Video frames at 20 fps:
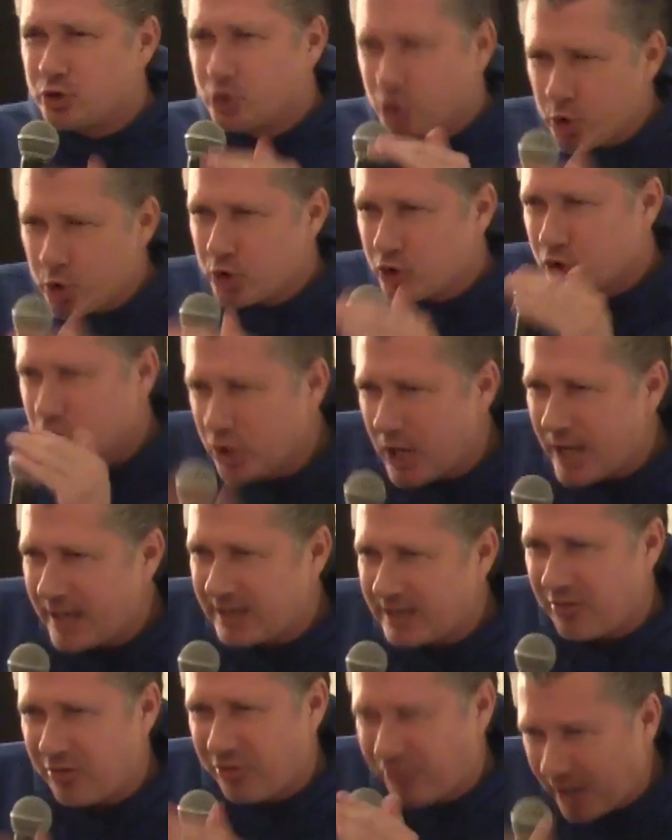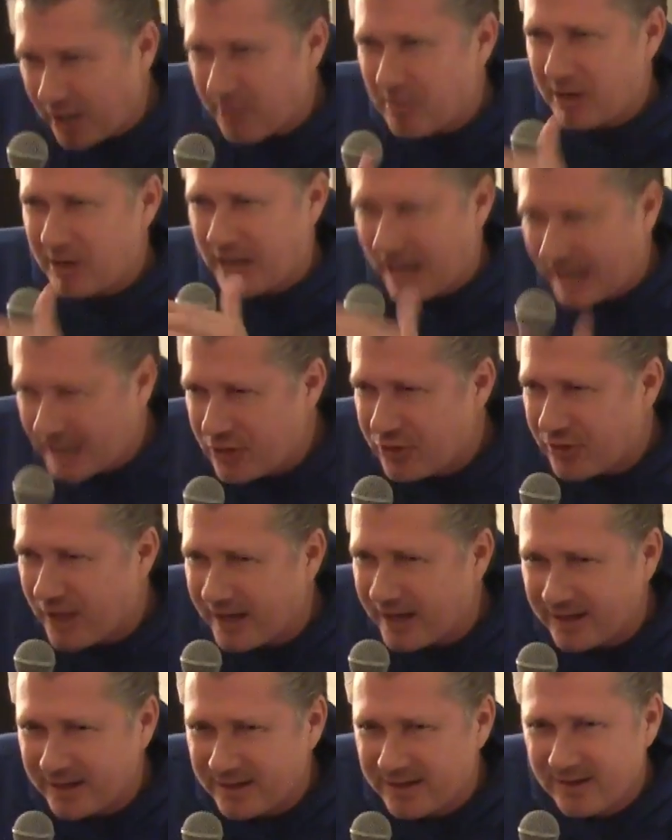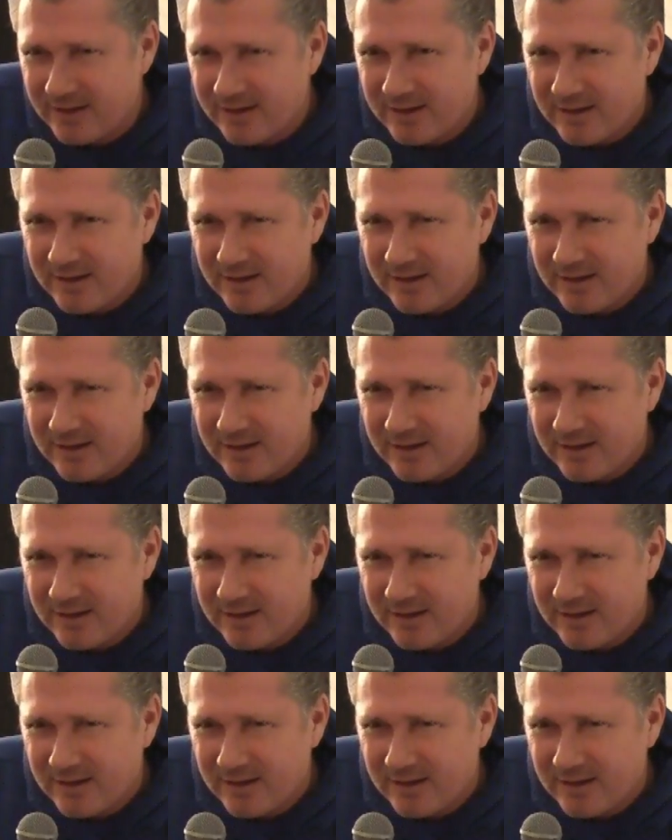do you do shit and think about anything?